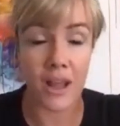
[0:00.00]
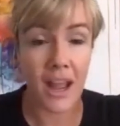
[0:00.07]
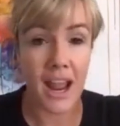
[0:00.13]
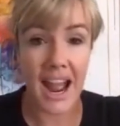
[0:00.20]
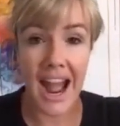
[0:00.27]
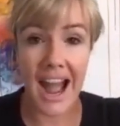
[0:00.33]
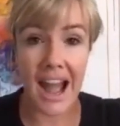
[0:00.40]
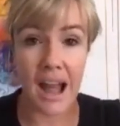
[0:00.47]

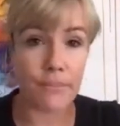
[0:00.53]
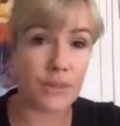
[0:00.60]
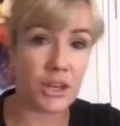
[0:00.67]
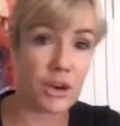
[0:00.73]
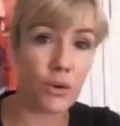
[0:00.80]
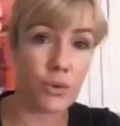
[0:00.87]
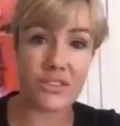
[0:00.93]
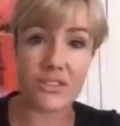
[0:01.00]
um, you know,
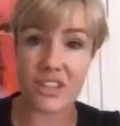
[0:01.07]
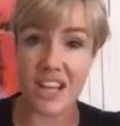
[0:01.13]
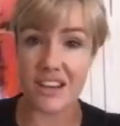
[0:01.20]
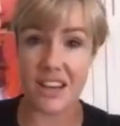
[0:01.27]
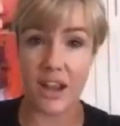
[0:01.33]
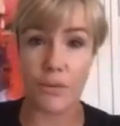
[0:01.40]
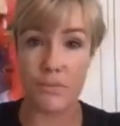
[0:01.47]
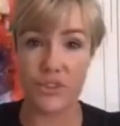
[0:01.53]
we send
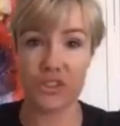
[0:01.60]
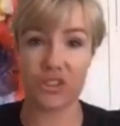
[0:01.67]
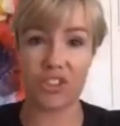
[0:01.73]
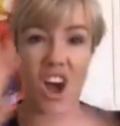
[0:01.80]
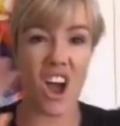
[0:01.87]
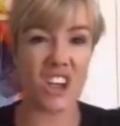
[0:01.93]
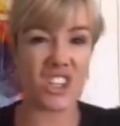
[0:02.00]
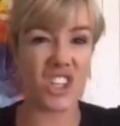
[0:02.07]
out
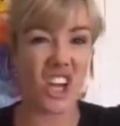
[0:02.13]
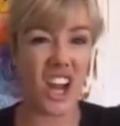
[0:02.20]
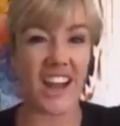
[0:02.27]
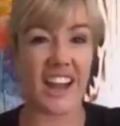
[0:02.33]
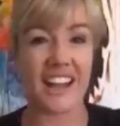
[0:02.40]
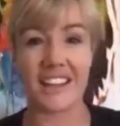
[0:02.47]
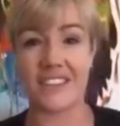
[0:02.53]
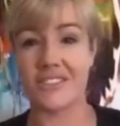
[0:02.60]
massage
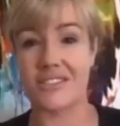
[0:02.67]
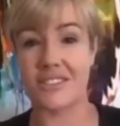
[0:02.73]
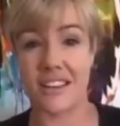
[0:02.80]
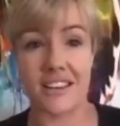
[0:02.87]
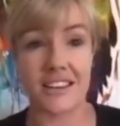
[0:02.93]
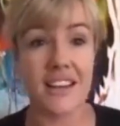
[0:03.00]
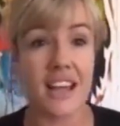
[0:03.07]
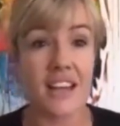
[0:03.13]
guns
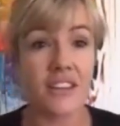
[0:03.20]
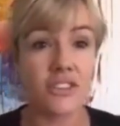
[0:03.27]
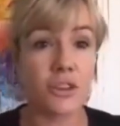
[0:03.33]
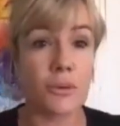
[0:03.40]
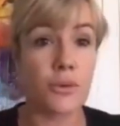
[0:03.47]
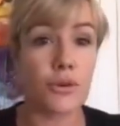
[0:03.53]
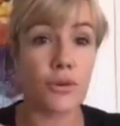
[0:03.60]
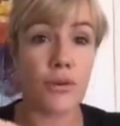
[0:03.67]
and
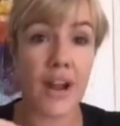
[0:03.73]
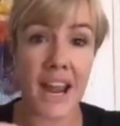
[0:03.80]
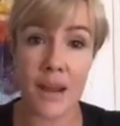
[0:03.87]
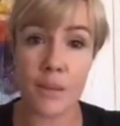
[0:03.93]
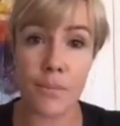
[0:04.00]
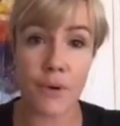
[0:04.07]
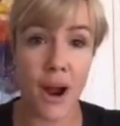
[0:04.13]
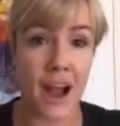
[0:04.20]
some
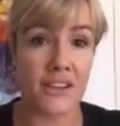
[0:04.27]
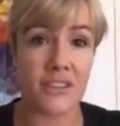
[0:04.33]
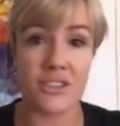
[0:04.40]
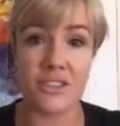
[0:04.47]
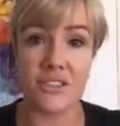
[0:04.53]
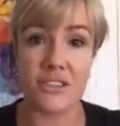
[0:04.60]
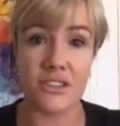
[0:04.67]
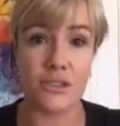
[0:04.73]
great
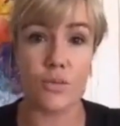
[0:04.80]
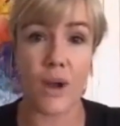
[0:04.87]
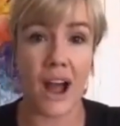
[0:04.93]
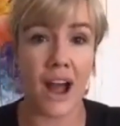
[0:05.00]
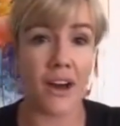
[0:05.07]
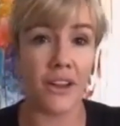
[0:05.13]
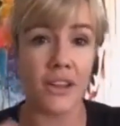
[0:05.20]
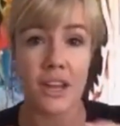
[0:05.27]
prizes as
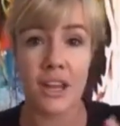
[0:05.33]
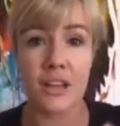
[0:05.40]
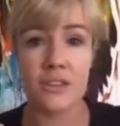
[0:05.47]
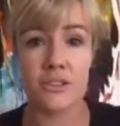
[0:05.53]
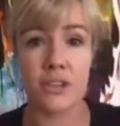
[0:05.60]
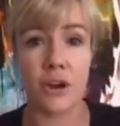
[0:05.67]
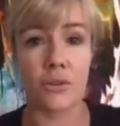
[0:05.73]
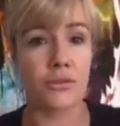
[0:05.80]
well.
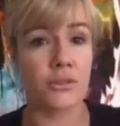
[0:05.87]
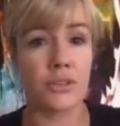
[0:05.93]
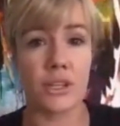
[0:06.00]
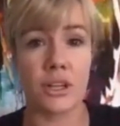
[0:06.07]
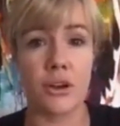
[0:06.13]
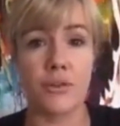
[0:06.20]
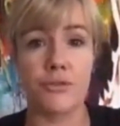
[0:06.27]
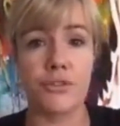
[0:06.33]
So, you
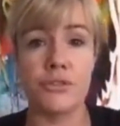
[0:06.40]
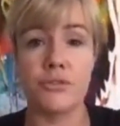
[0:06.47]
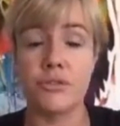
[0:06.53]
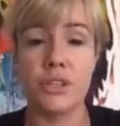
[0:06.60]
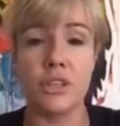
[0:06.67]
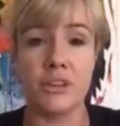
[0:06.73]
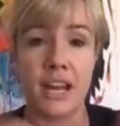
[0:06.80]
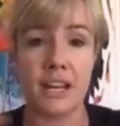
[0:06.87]
know, if you
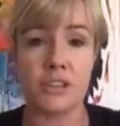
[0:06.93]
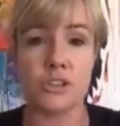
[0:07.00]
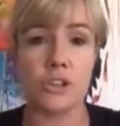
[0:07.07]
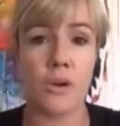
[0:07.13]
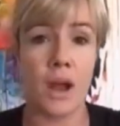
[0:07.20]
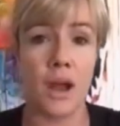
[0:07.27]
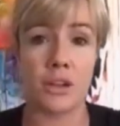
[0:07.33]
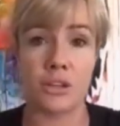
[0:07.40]
you let us know
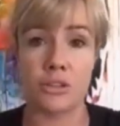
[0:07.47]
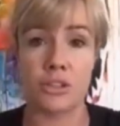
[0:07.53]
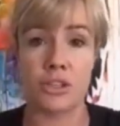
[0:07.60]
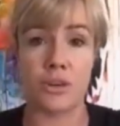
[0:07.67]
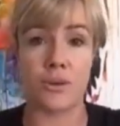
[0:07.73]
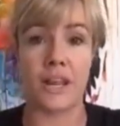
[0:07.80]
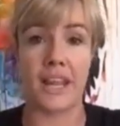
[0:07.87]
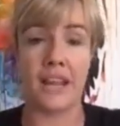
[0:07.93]
how you're
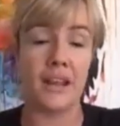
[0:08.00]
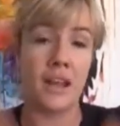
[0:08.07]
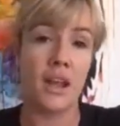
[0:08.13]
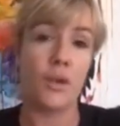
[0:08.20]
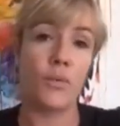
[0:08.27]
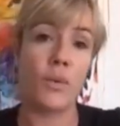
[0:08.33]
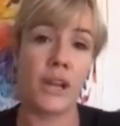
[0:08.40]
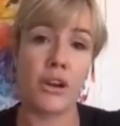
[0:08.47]
doing,
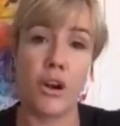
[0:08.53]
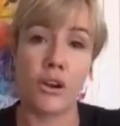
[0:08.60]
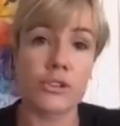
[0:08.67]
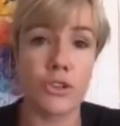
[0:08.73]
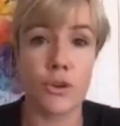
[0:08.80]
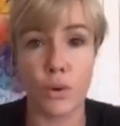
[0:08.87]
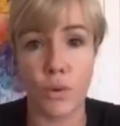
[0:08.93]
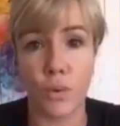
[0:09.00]
we can
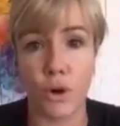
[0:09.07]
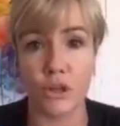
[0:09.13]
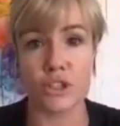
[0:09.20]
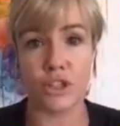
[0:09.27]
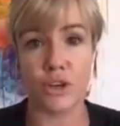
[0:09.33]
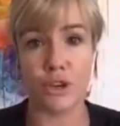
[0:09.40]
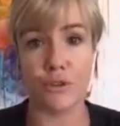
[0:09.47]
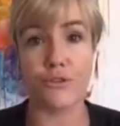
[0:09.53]
also reward
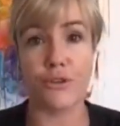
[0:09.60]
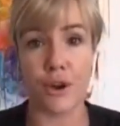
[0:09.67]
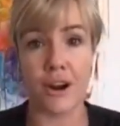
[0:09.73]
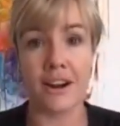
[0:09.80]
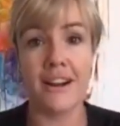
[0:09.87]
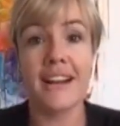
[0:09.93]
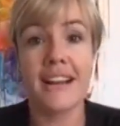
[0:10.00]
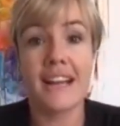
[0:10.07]
you
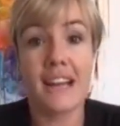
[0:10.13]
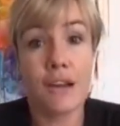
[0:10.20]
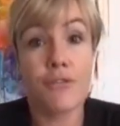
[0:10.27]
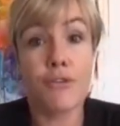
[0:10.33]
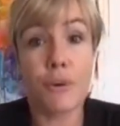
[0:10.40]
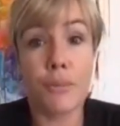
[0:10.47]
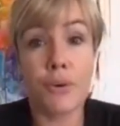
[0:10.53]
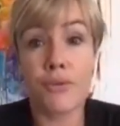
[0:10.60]
for
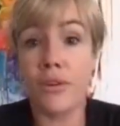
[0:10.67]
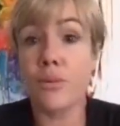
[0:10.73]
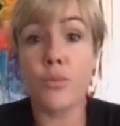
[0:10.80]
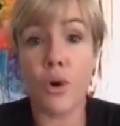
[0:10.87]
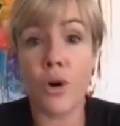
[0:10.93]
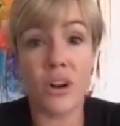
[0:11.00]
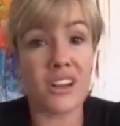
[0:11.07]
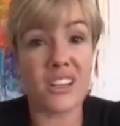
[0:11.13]
for moving
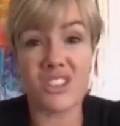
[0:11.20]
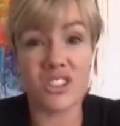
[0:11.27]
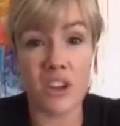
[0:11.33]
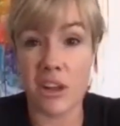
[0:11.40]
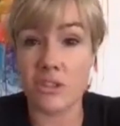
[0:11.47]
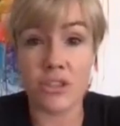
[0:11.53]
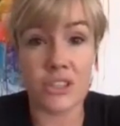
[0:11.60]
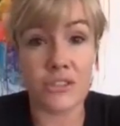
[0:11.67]
more. And it's
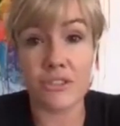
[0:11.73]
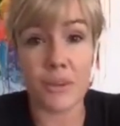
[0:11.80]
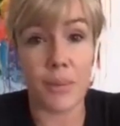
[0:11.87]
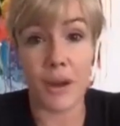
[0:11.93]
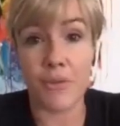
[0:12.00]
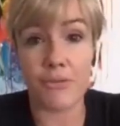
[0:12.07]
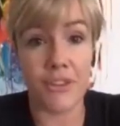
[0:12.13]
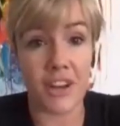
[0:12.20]
not just
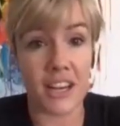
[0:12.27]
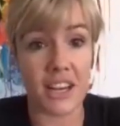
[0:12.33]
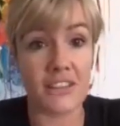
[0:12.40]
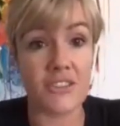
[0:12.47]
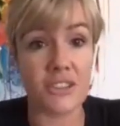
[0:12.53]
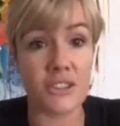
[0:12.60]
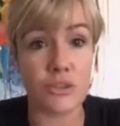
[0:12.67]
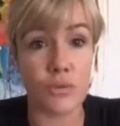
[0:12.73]
about
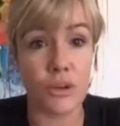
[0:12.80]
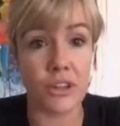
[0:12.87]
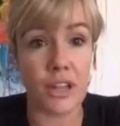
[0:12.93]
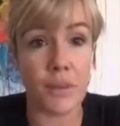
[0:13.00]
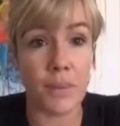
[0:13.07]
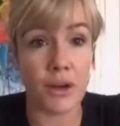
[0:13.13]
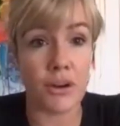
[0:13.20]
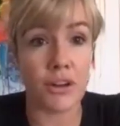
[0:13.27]
fitness; it's really
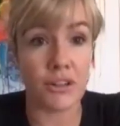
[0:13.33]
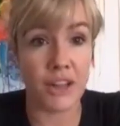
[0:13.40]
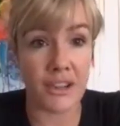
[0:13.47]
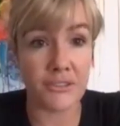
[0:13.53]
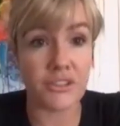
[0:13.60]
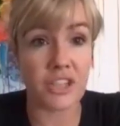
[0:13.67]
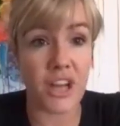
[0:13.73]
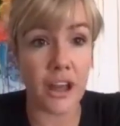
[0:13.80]
about a
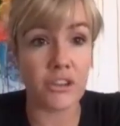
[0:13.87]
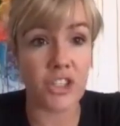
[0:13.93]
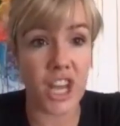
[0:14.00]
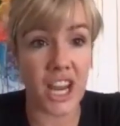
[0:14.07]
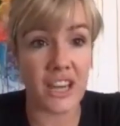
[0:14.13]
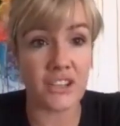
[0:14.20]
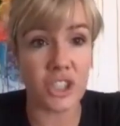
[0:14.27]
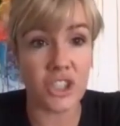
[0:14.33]
lifestyle
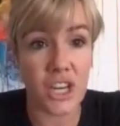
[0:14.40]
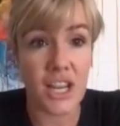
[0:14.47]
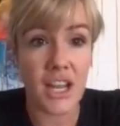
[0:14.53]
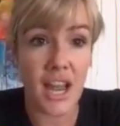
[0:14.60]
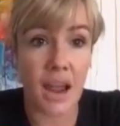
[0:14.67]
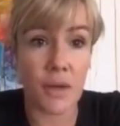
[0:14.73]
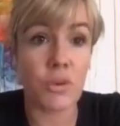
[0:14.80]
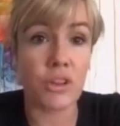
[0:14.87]
change.
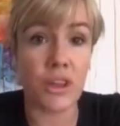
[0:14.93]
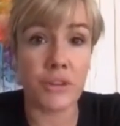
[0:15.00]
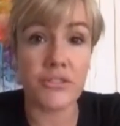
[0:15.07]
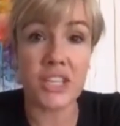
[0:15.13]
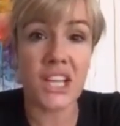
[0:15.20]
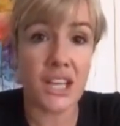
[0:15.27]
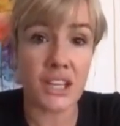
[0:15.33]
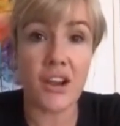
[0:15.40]
And we'd love to
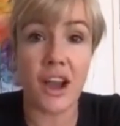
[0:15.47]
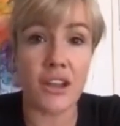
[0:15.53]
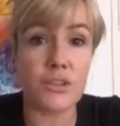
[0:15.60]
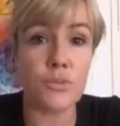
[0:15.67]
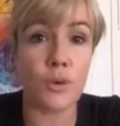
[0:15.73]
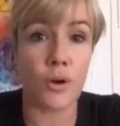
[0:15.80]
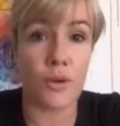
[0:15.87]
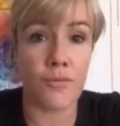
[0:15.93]
get you guys
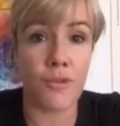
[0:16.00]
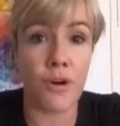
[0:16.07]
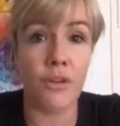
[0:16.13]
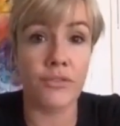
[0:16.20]
more involved